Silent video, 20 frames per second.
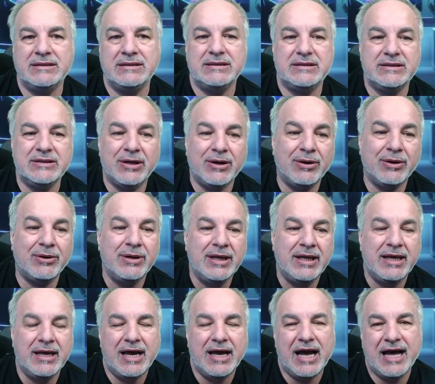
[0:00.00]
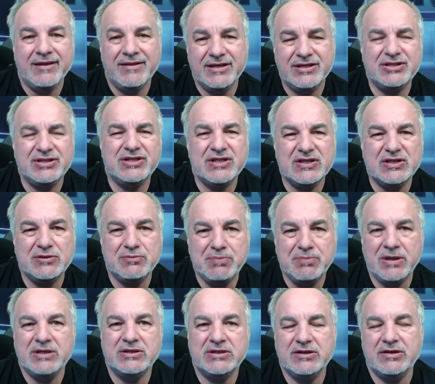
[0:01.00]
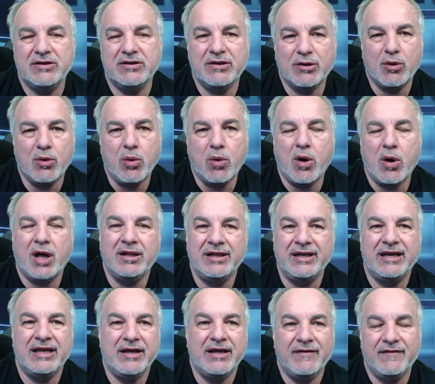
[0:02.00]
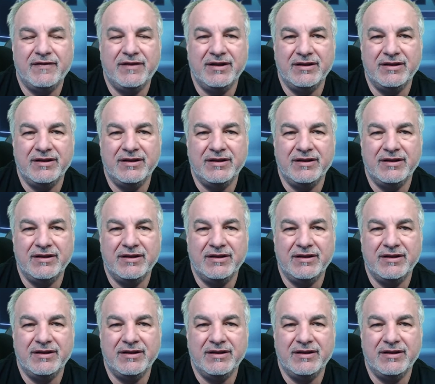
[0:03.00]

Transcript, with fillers: So uh, this just speaks to the quality of